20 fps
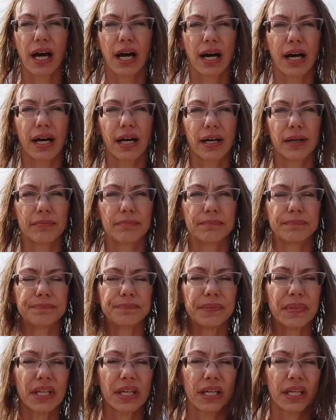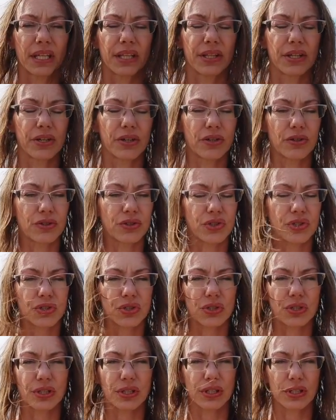Um,
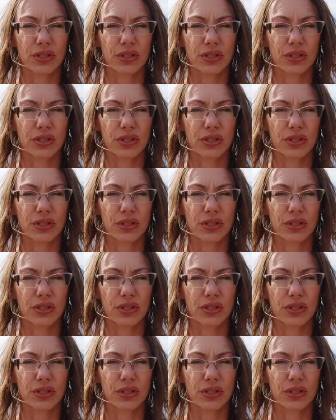there's